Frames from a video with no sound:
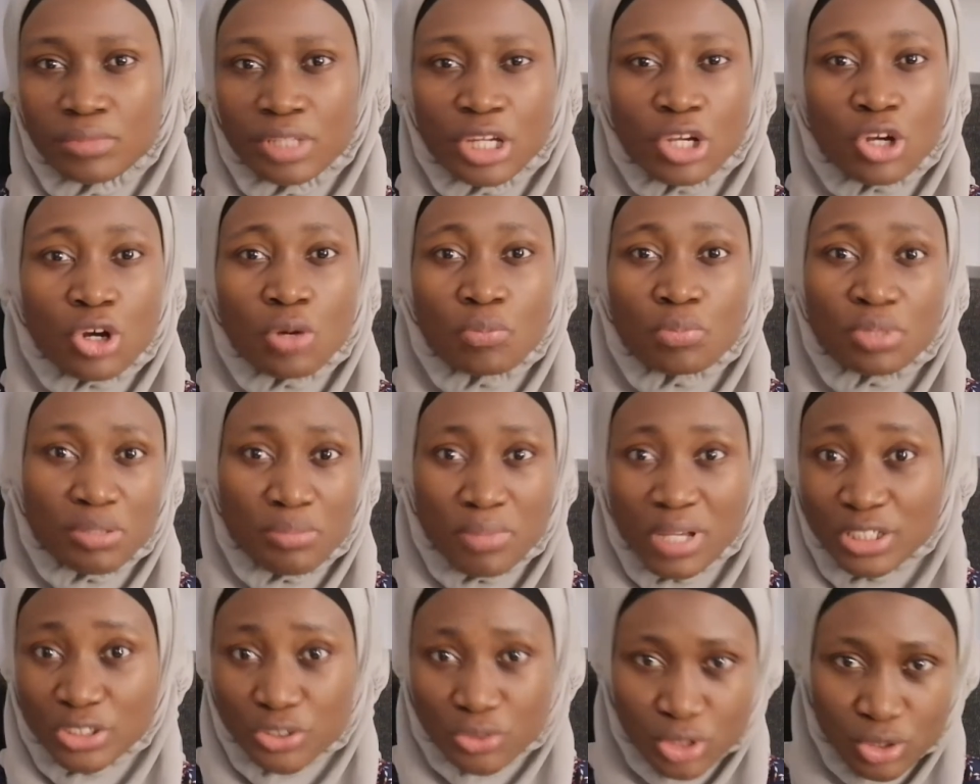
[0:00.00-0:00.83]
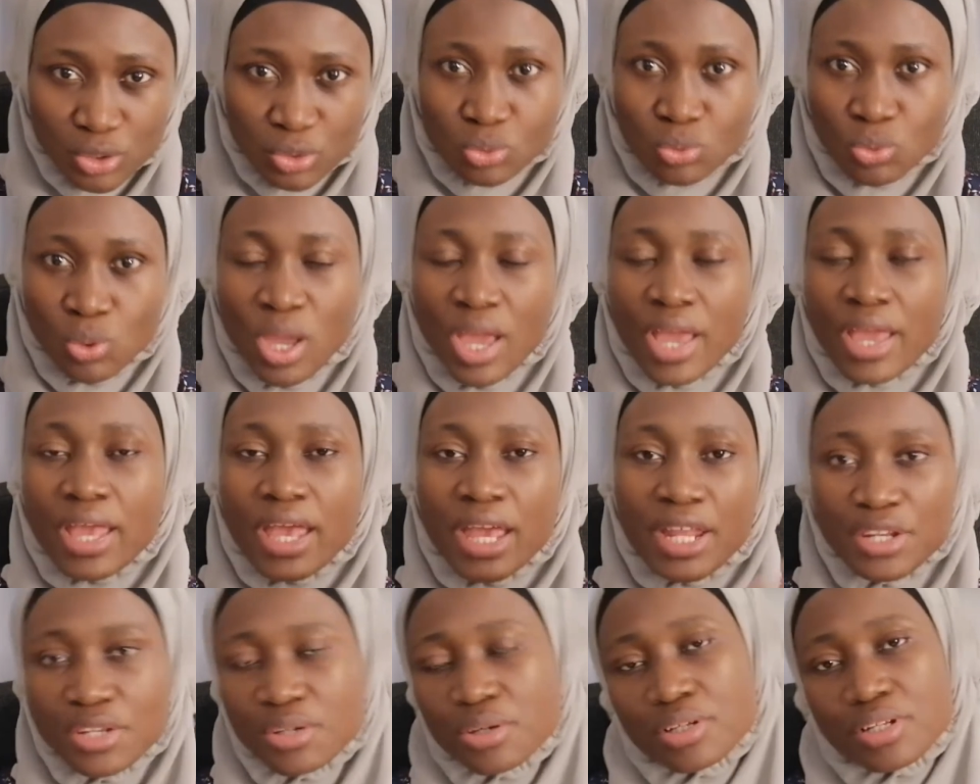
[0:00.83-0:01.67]
a complementary to
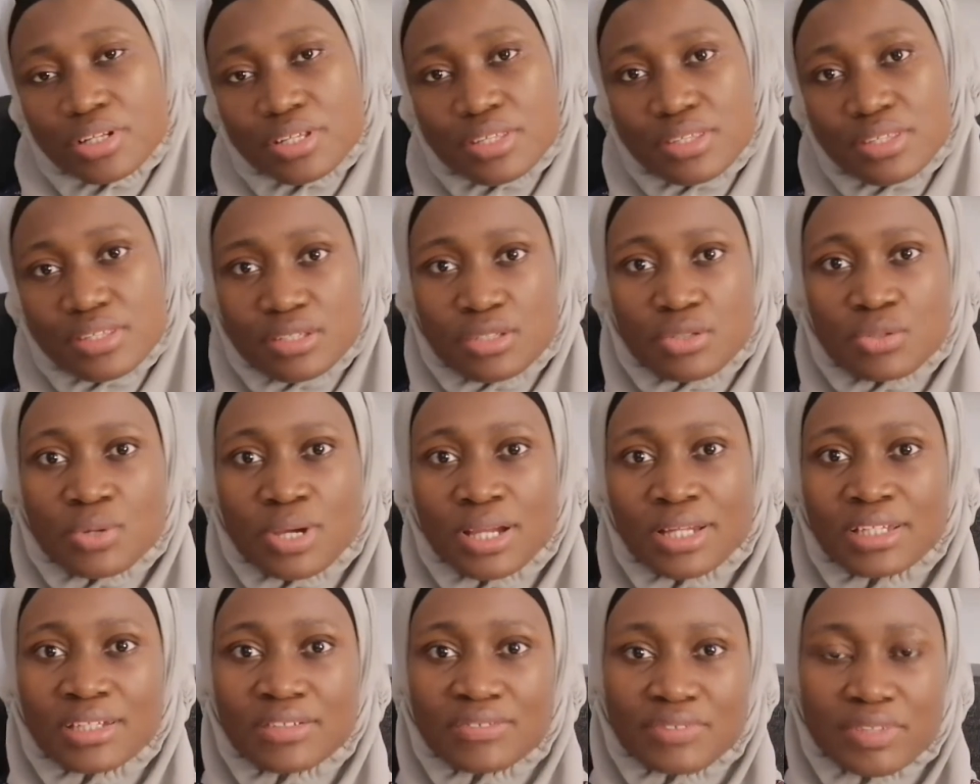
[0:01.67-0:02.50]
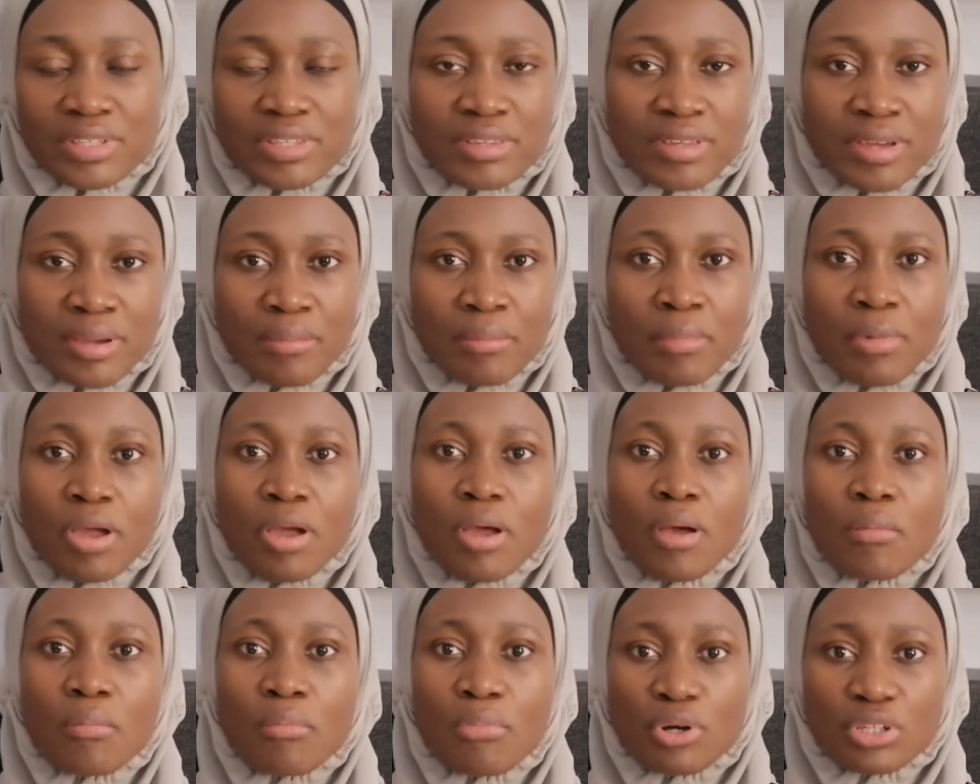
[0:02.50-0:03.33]
any other thing you are giving them,
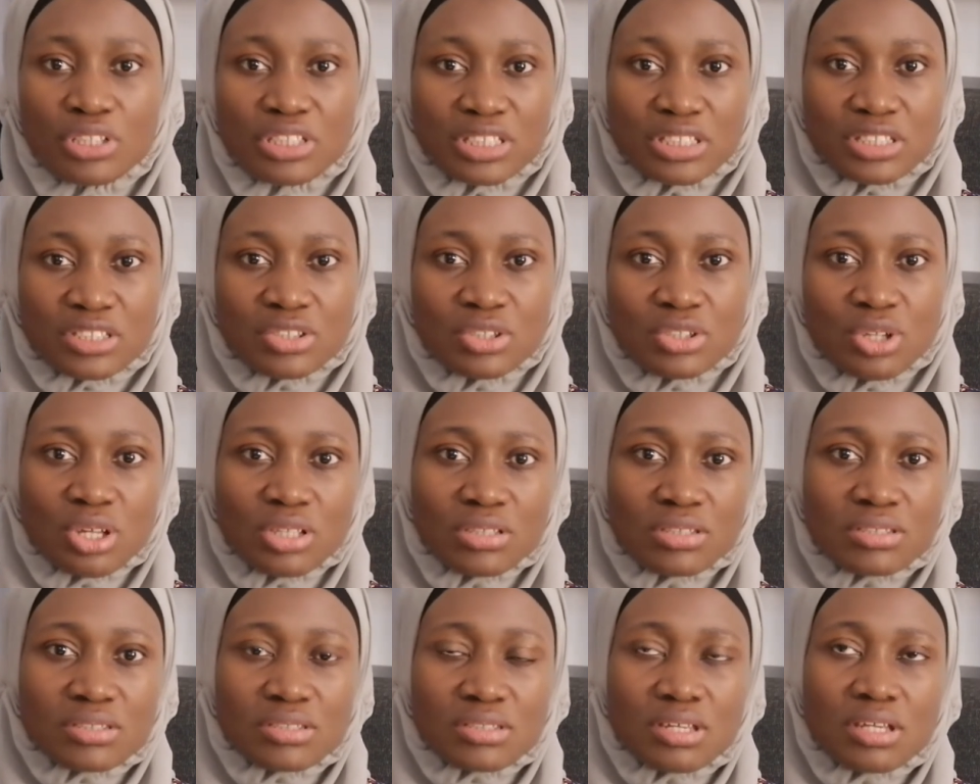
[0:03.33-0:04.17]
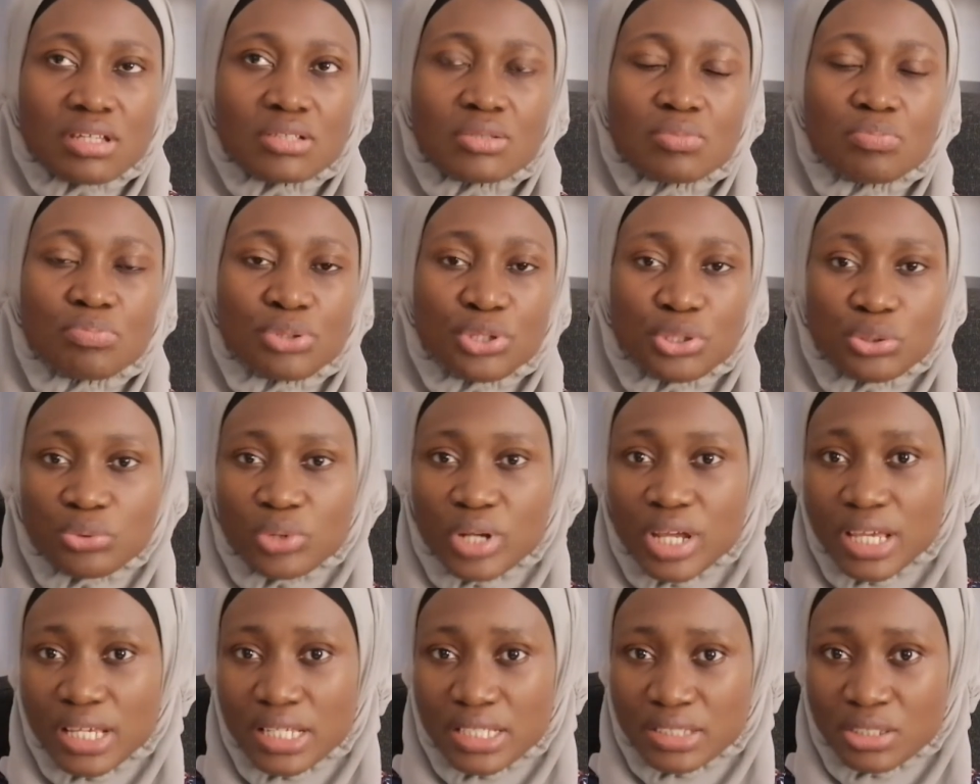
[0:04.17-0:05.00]
but it's not,
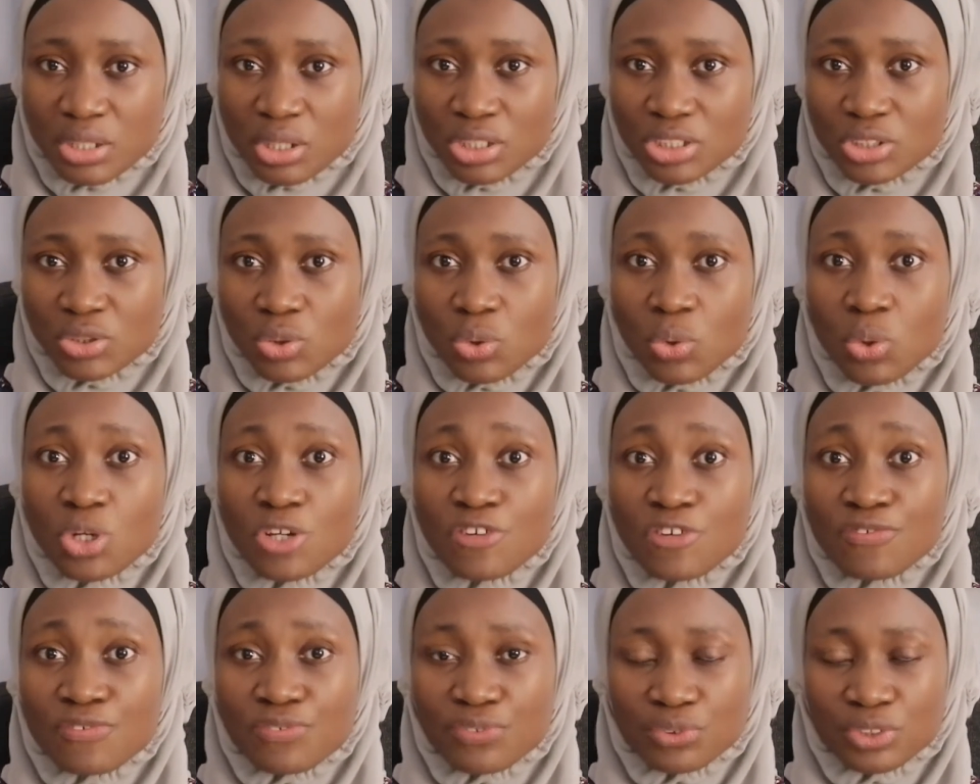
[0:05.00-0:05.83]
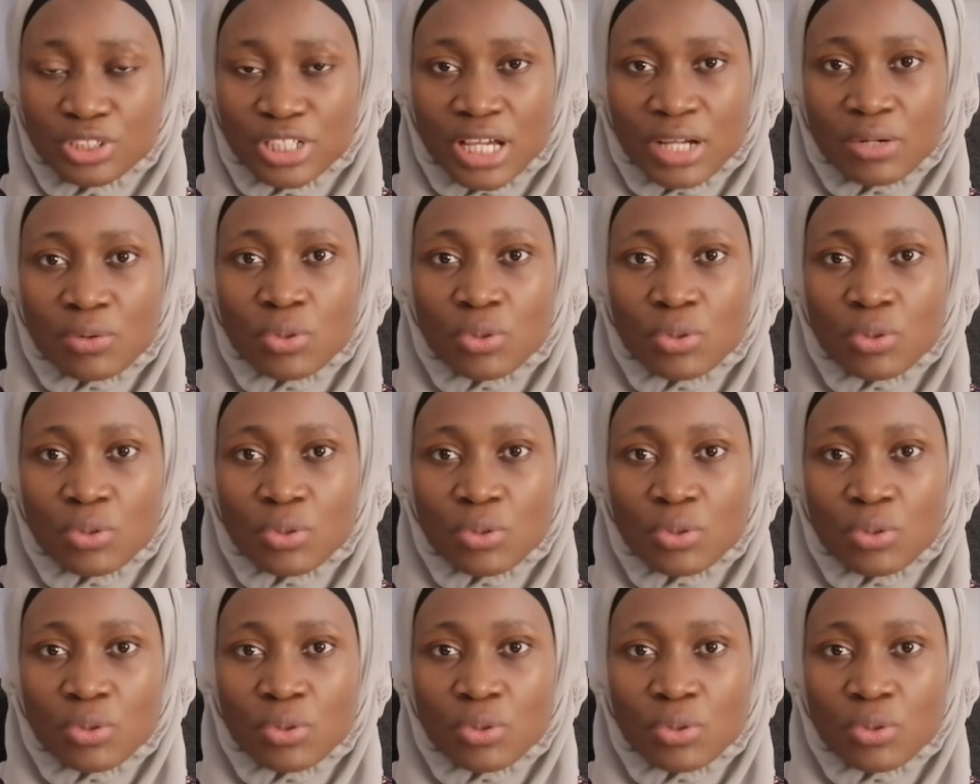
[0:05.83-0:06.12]
puree is not the only food they